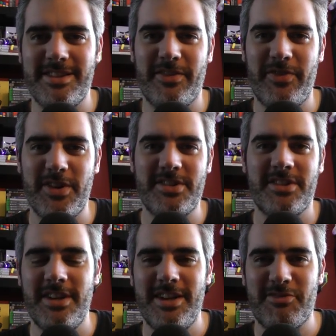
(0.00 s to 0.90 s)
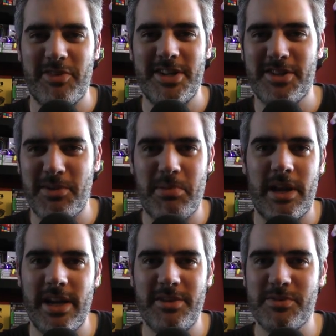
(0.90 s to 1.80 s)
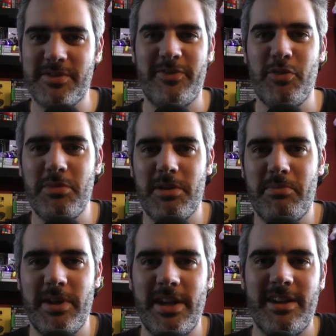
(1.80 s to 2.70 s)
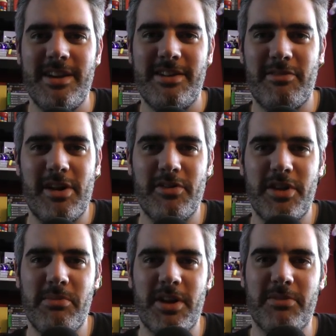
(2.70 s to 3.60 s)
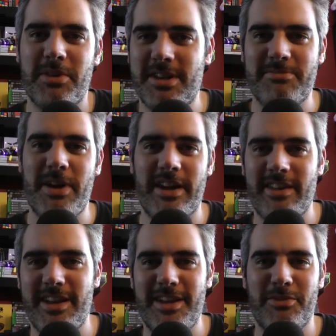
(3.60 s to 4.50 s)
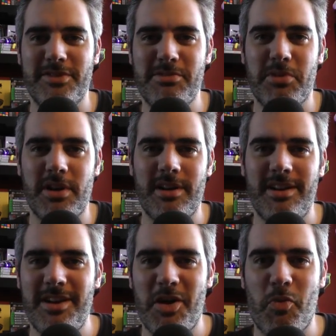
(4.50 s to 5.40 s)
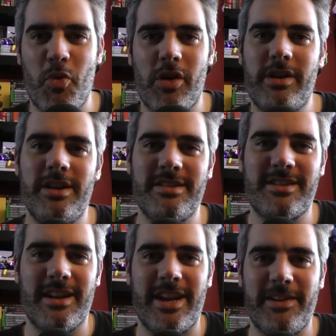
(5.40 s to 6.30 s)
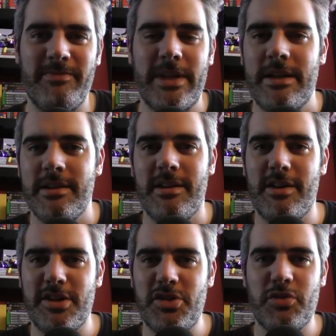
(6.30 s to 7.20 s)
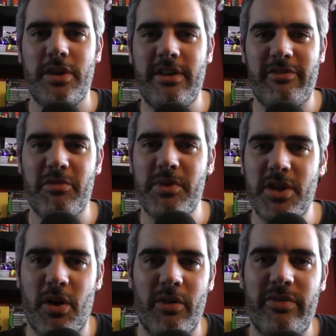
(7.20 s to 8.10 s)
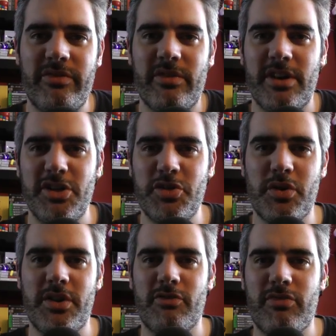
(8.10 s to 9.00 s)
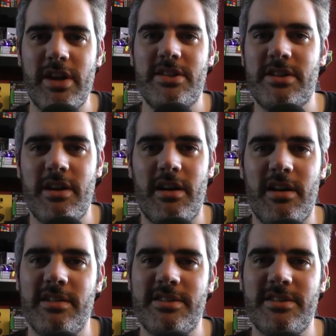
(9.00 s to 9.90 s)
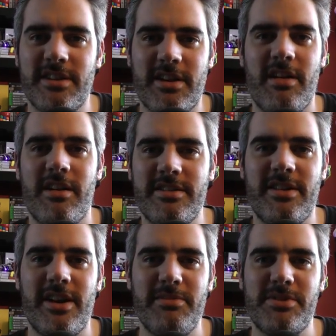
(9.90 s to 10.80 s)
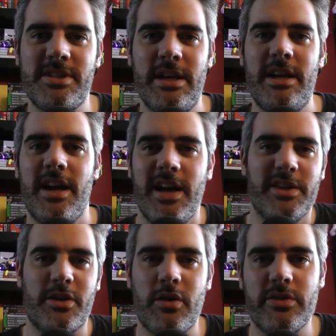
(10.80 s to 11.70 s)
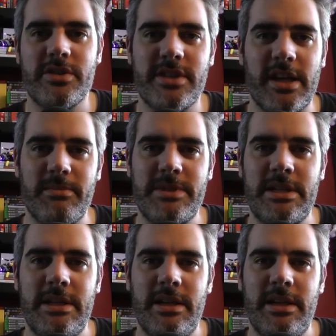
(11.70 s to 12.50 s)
the first race I played was a Formula B around Imola, because back then there was Imola and Watkins Glen. I enjoyed it from the off. I enjoyed the race cars, the car types and the concept,